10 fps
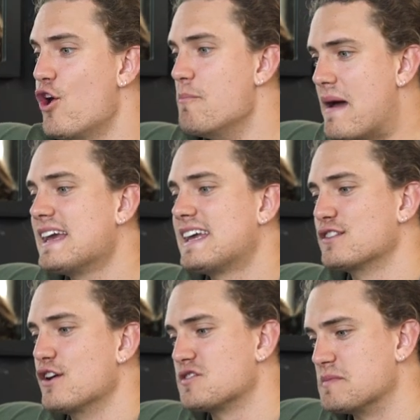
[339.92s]
her
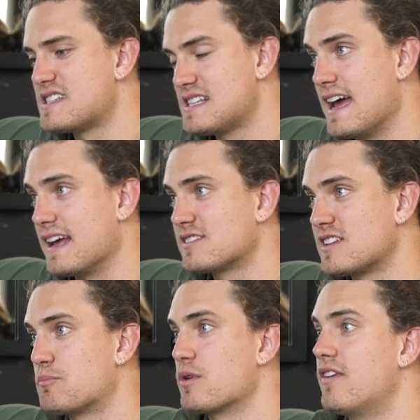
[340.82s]
making those
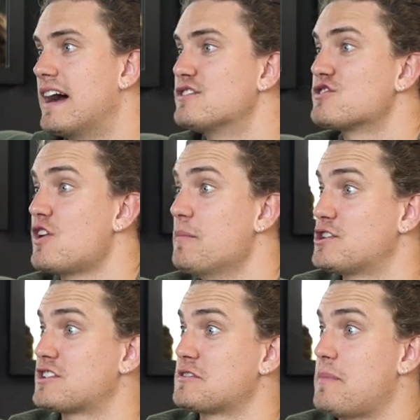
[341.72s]
mistakes, it provides so
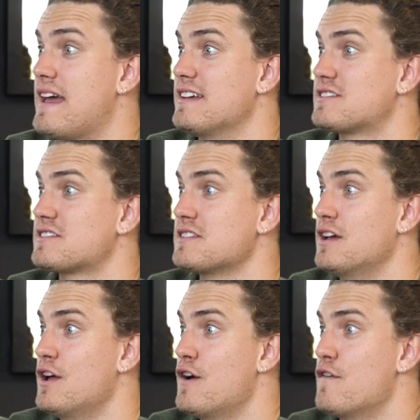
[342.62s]
much space
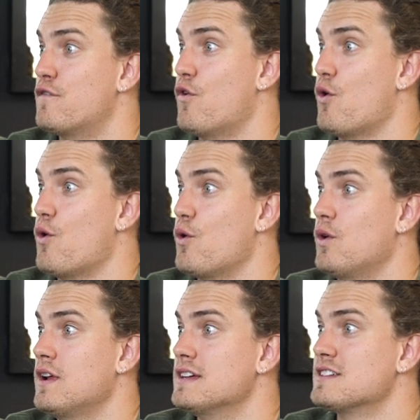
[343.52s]

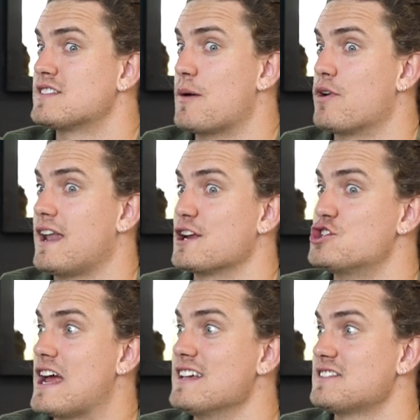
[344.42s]
for someone like
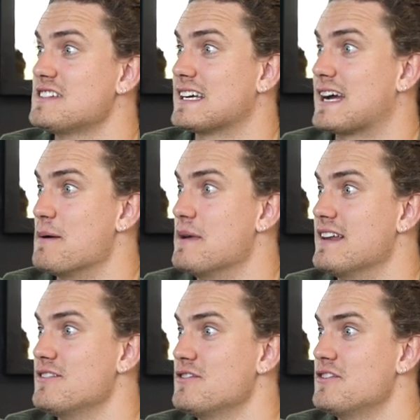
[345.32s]
Jason to come
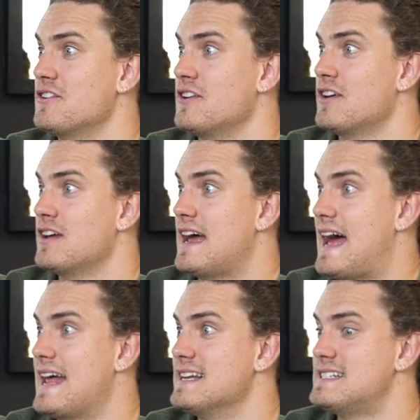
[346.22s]
in
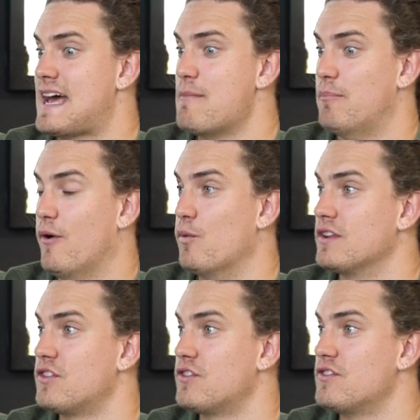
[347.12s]
and tamper
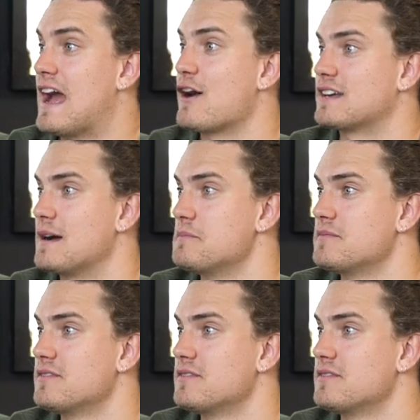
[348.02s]
with the outcome.